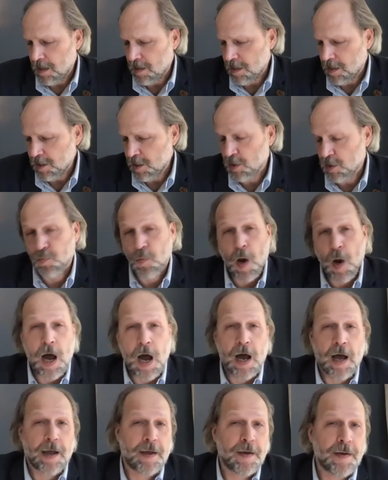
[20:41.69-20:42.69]
This is
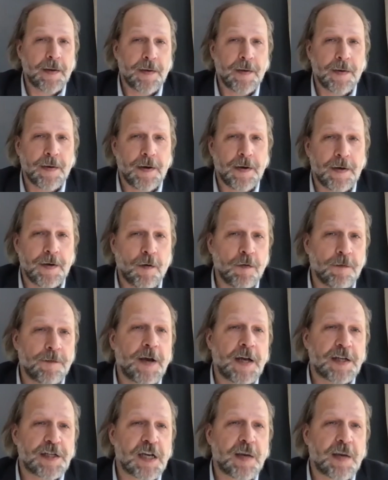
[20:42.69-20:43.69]
rye. An old
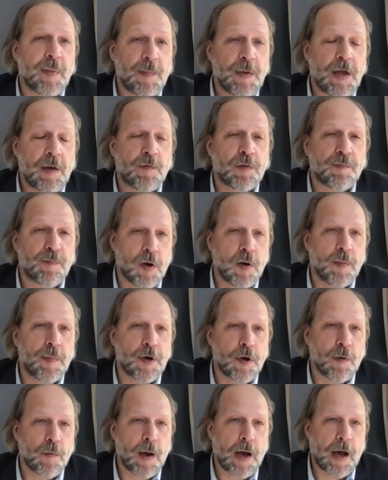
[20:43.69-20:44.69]
fashioned can be made with bourbon
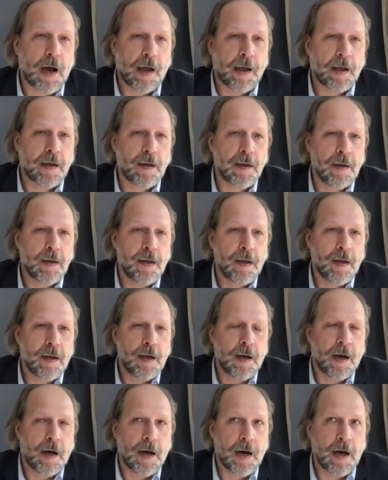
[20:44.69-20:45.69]
or rye.
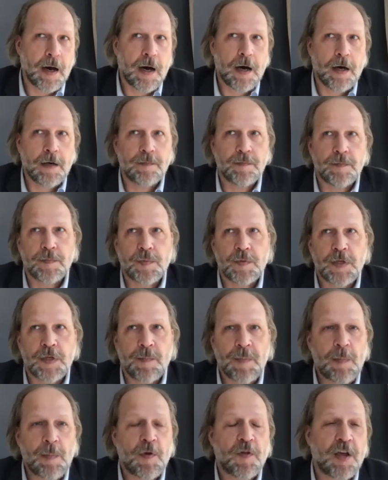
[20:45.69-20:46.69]
Some
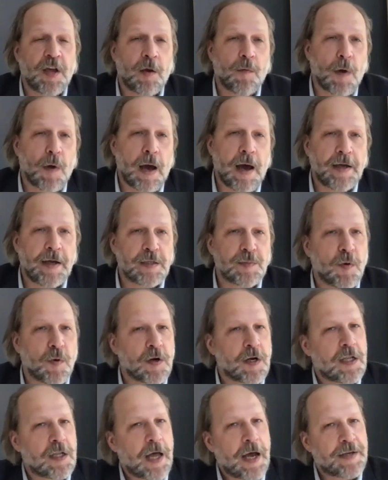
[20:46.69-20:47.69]
people think rye is
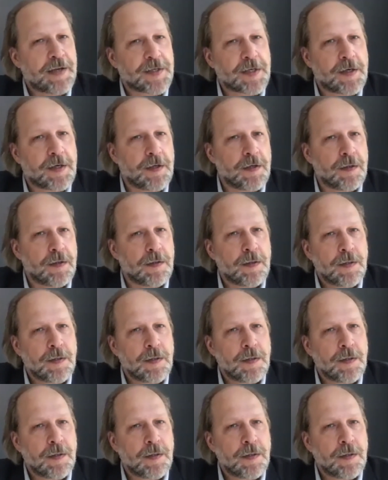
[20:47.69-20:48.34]
more classical.